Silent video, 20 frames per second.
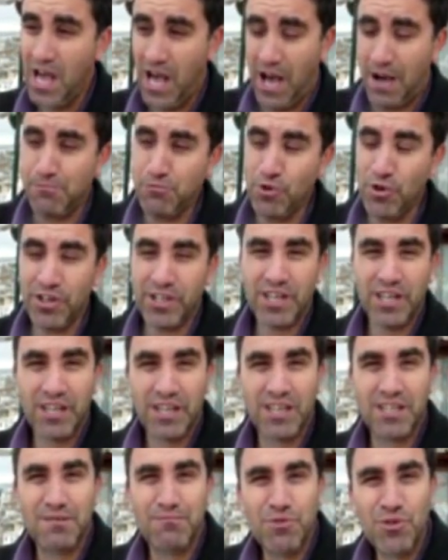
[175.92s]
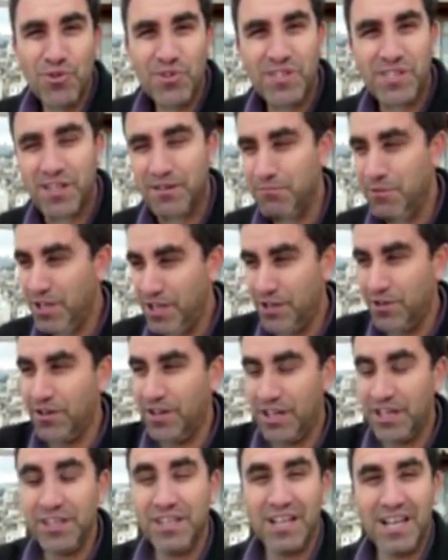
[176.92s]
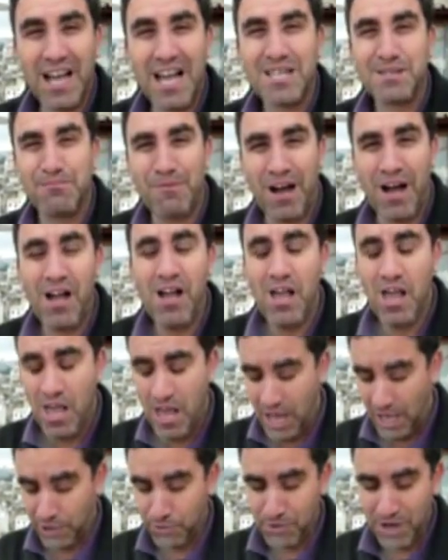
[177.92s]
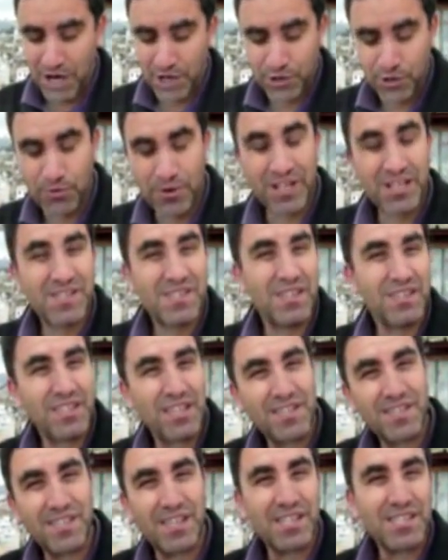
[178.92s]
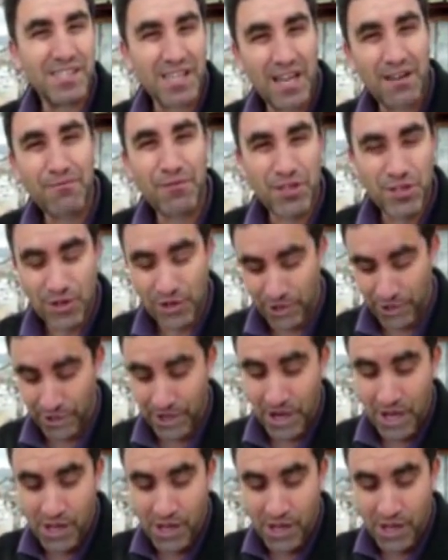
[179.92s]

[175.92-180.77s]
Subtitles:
I'm working in a museum here in the Kasbah, and we are doing statistics every year.